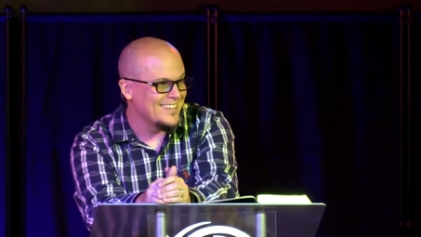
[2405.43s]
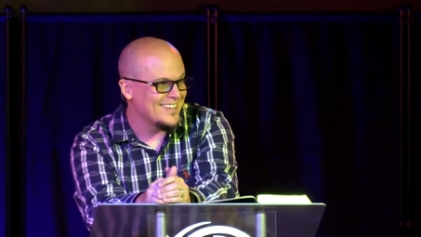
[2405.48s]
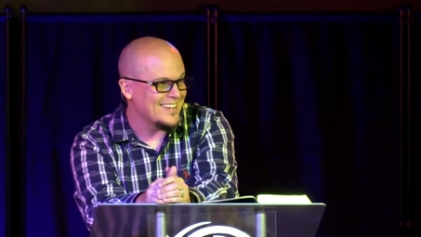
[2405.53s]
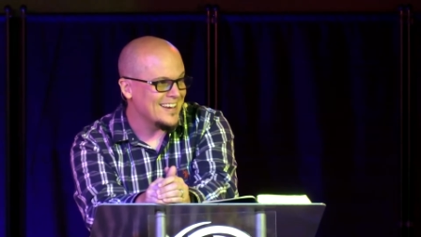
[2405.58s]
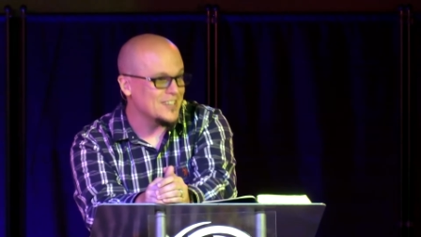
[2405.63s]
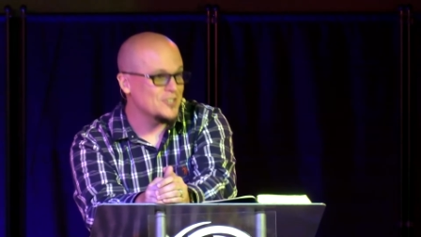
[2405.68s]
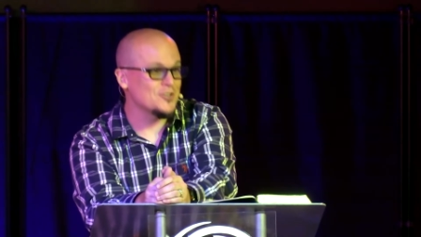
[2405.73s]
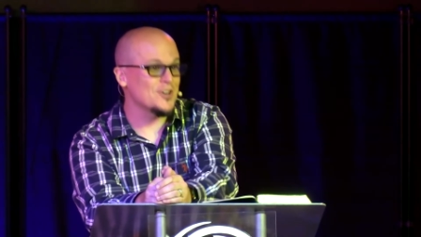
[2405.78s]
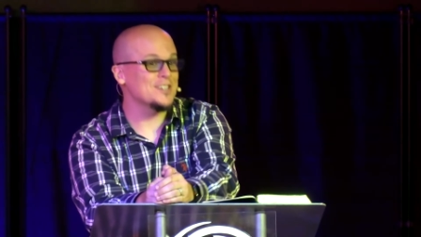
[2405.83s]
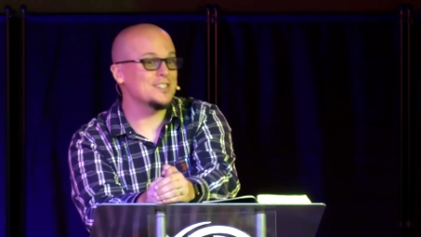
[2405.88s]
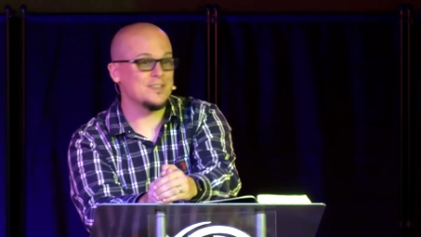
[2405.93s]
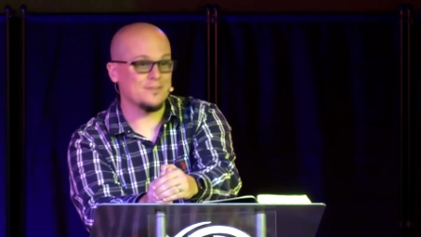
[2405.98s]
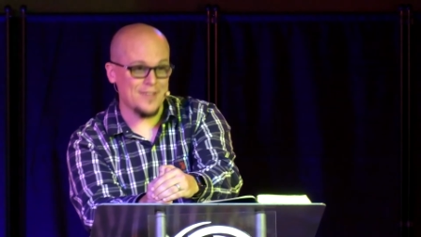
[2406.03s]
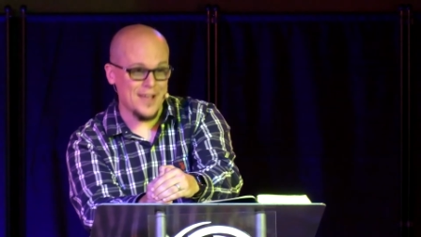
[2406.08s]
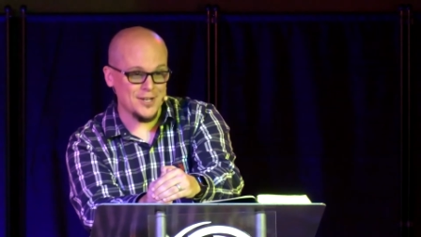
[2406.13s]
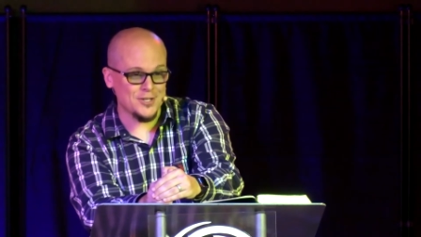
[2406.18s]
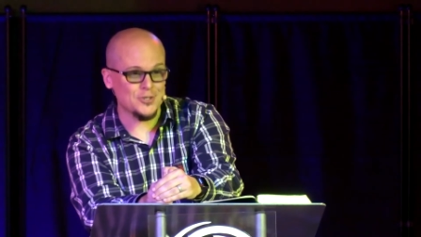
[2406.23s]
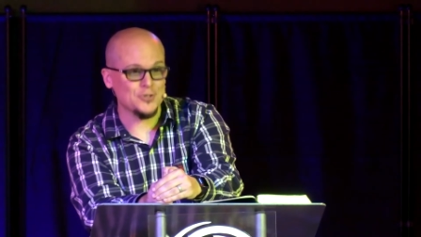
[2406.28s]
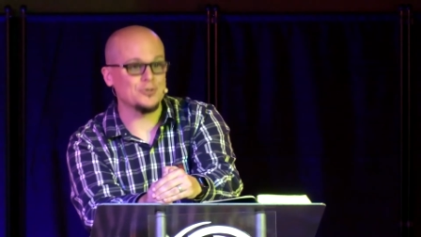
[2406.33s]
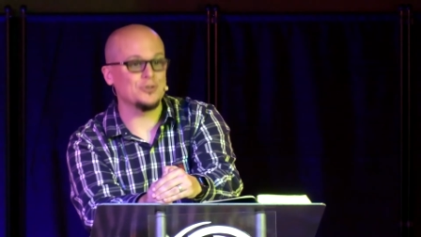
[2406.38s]
And I trust if
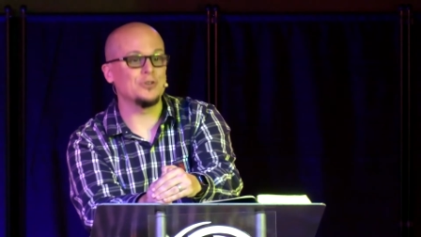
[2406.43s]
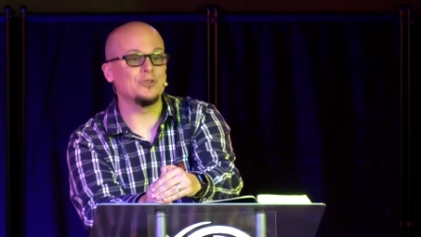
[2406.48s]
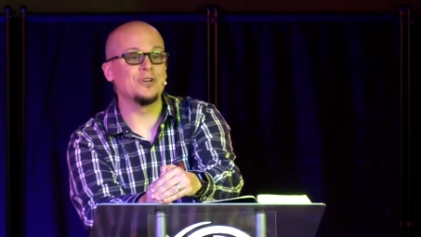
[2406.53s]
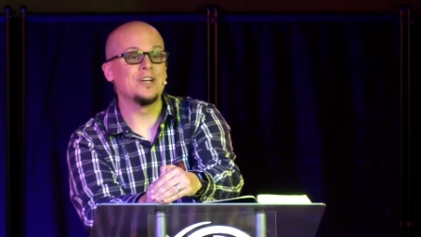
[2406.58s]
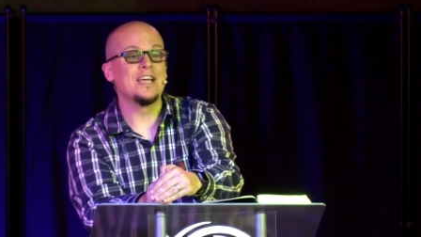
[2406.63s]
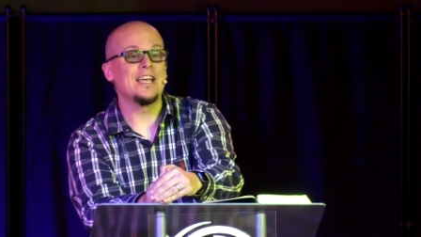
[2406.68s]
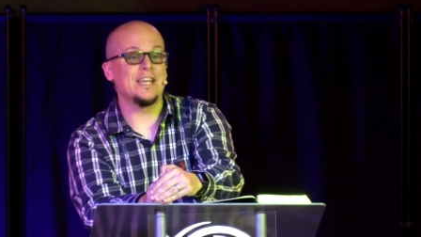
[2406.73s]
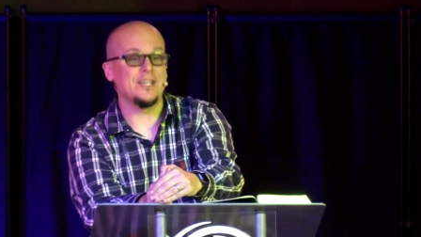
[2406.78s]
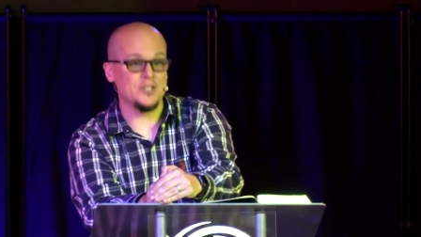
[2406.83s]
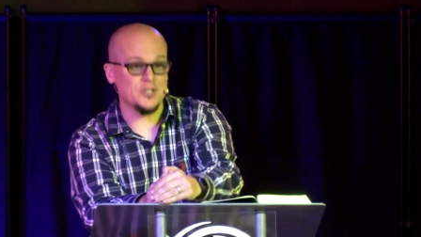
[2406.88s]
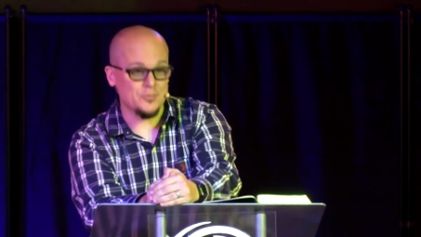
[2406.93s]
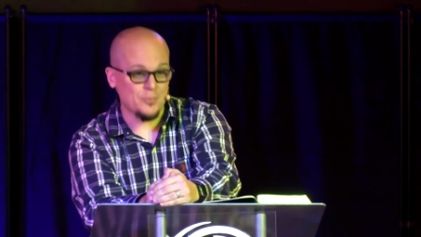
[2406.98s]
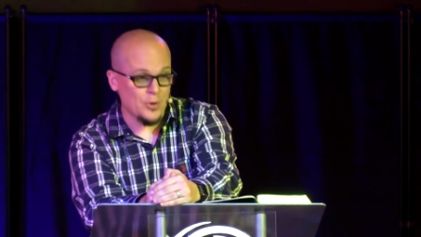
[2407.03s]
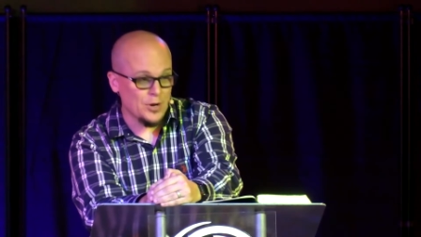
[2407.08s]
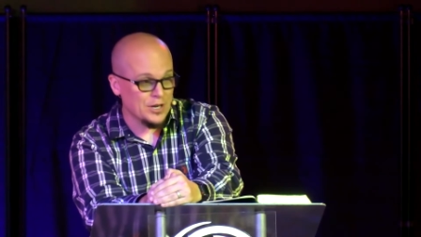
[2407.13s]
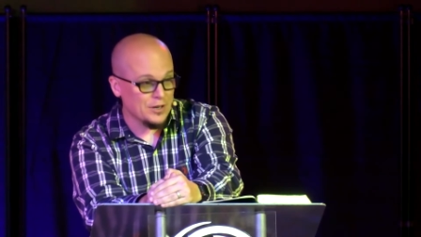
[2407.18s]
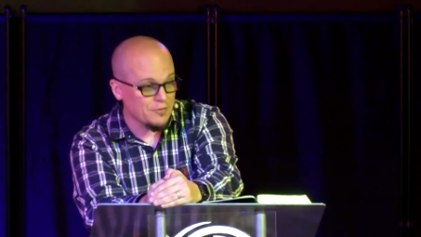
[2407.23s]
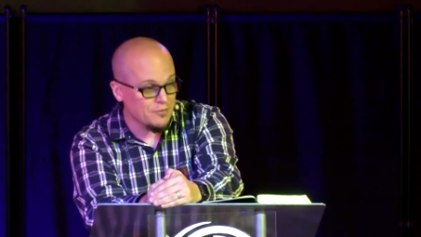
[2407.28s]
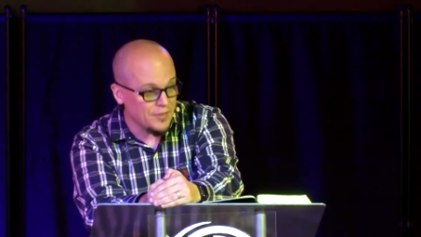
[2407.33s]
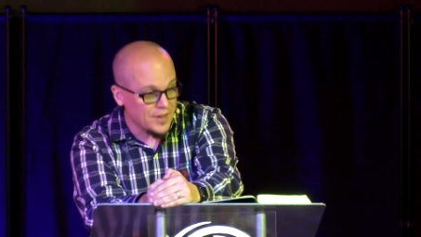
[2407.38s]
that's true, he just
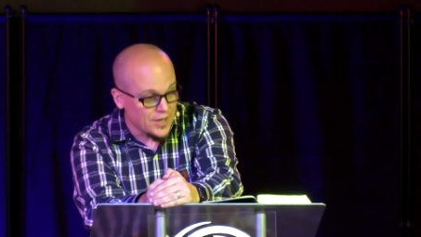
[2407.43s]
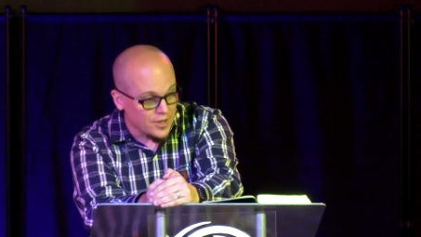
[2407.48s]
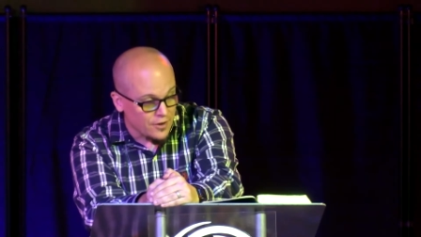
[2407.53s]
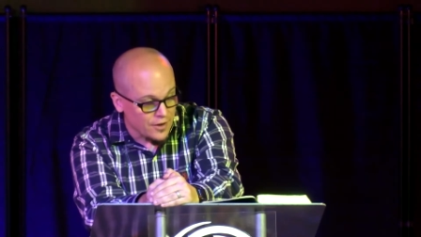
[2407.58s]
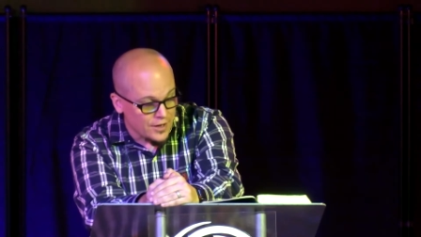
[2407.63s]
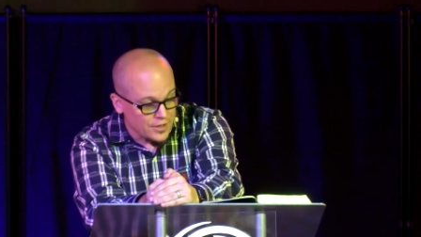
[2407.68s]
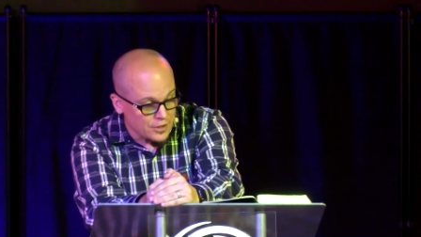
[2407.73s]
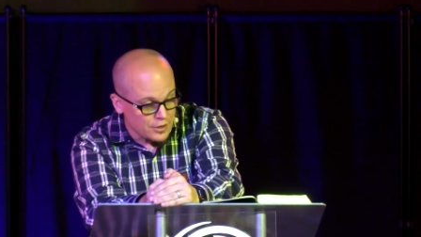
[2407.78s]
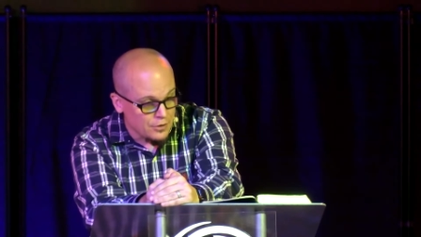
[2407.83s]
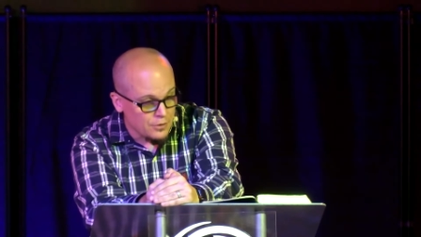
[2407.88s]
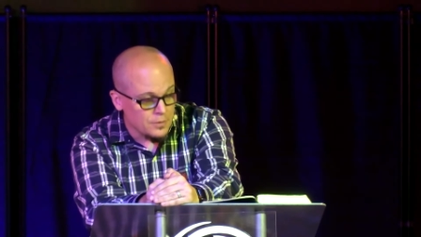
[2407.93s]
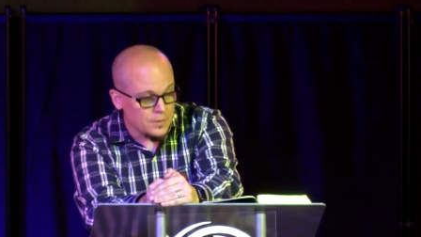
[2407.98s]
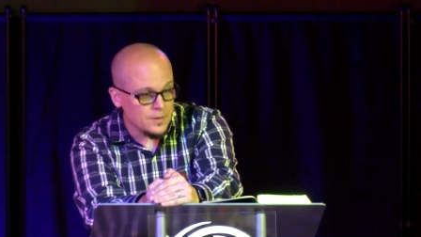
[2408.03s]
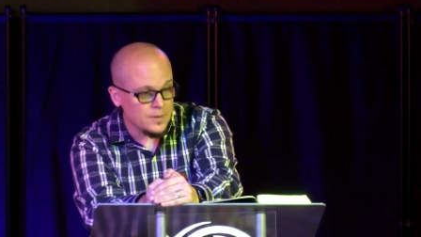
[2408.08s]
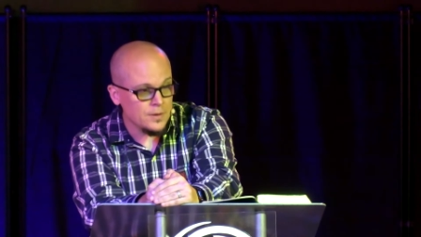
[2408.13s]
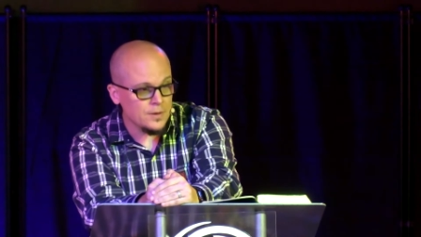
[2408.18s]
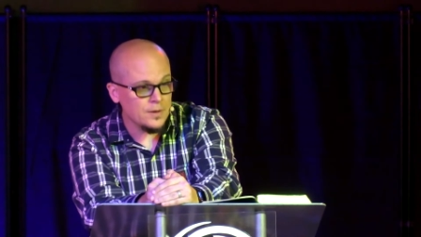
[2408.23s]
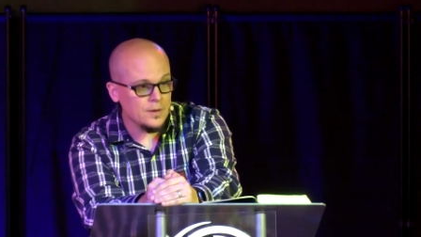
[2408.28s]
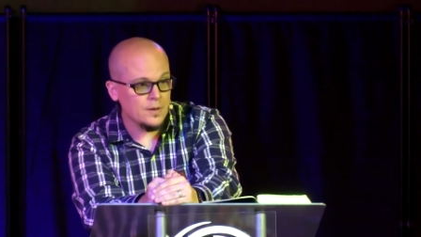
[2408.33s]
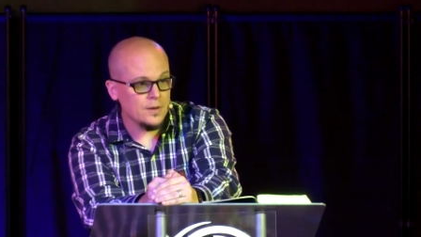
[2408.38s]
pointed a finger at you
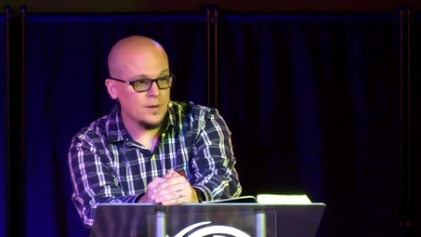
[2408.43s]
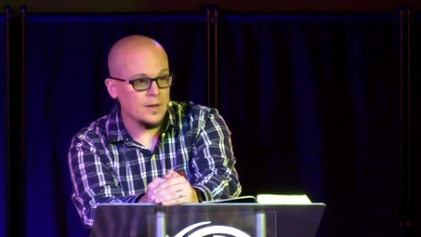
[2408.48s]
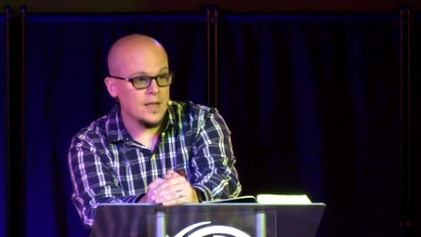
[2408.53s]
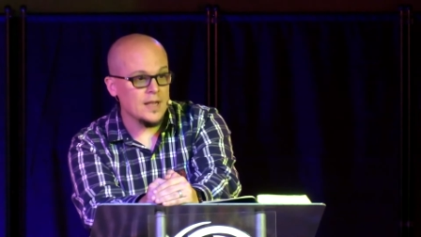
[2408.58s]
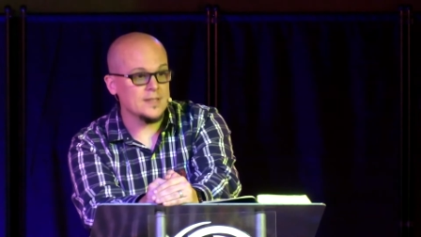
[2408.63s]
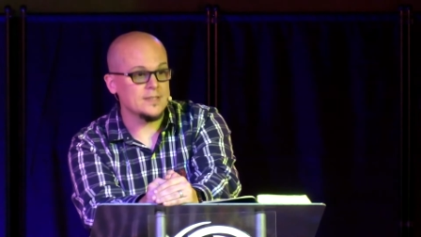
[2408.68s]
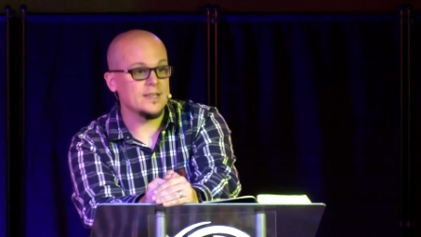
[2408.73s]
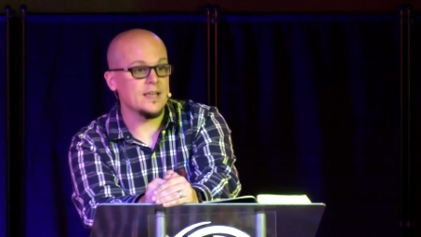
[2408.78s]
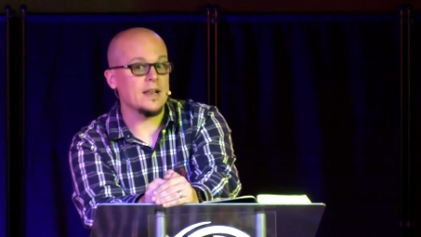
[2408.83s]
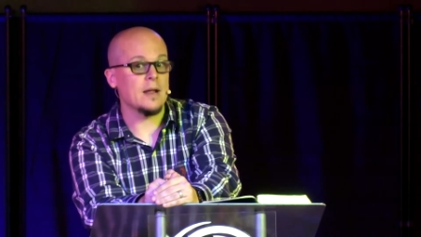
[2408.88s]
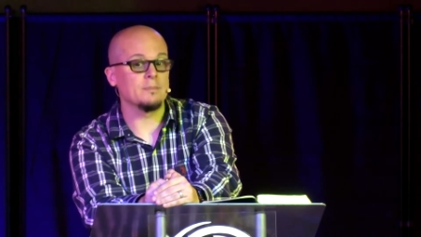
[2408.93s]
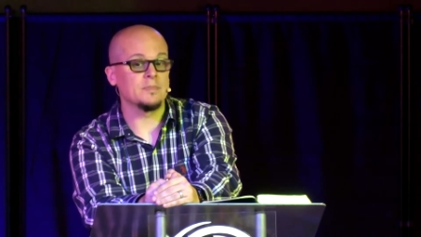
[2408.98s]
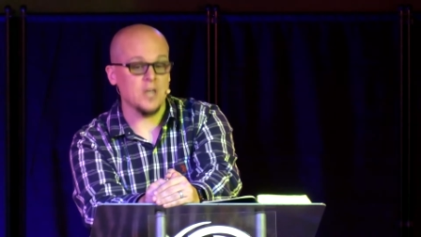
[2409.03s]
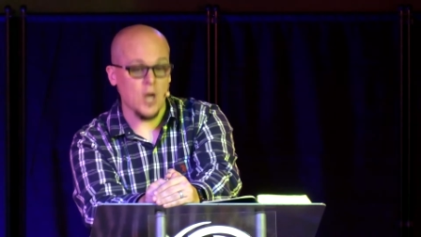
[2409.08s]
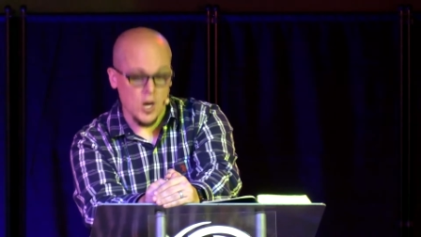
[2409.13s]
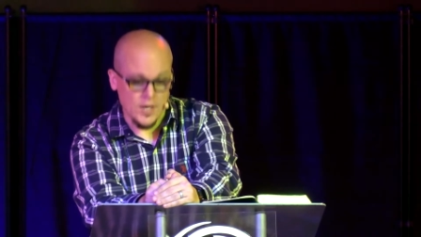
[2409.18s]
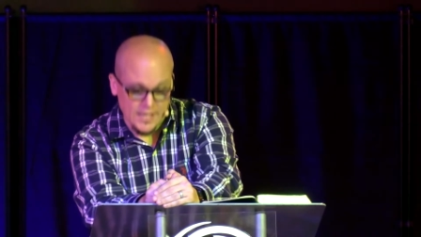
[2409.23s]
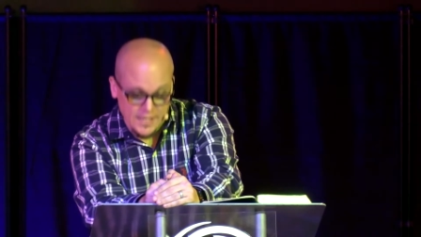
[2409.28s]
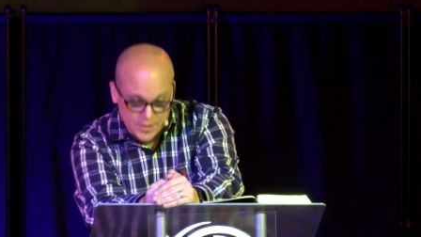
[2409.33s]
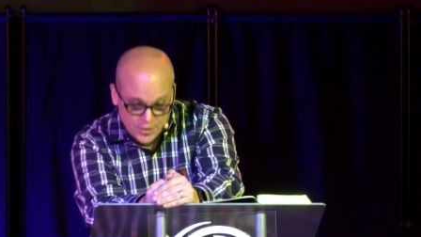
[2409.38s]
and said, I'm
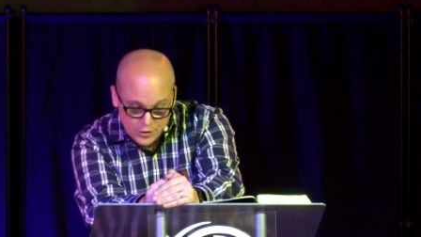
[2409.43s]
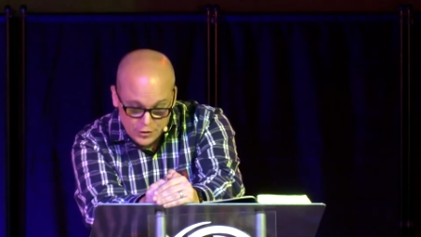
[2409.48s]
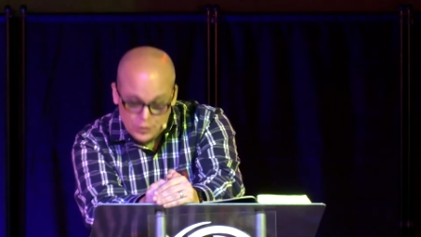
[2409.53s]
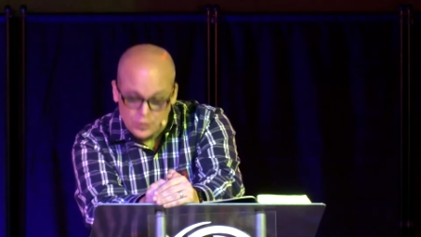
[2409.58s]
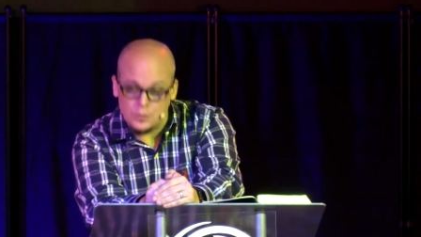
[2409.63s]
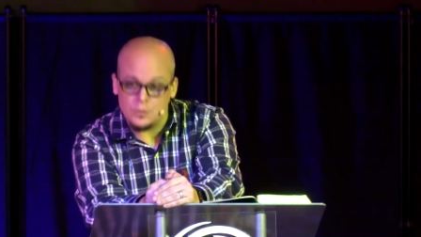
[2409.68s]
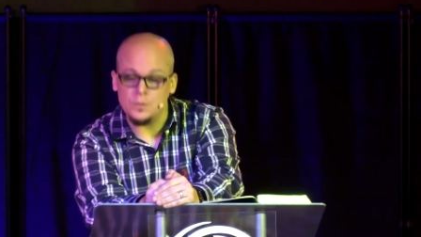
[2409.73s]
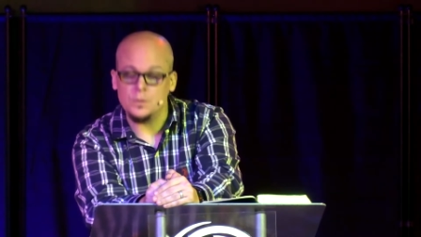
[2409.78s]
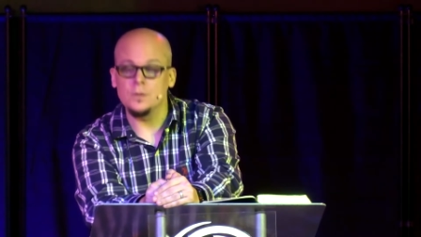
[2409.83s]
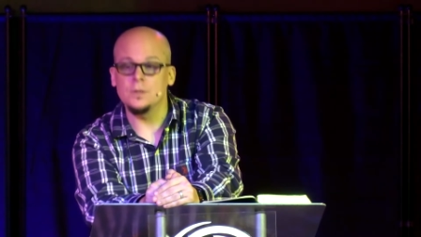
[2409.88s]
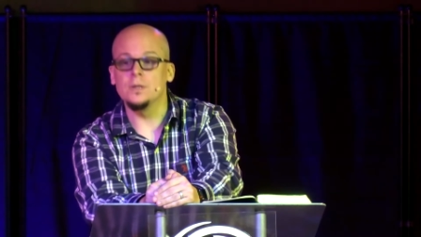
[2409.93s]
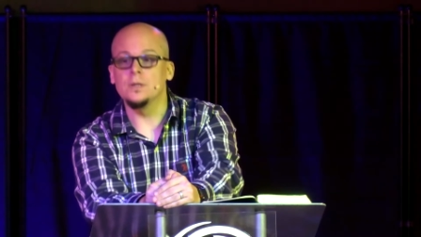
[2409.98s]
talking to you.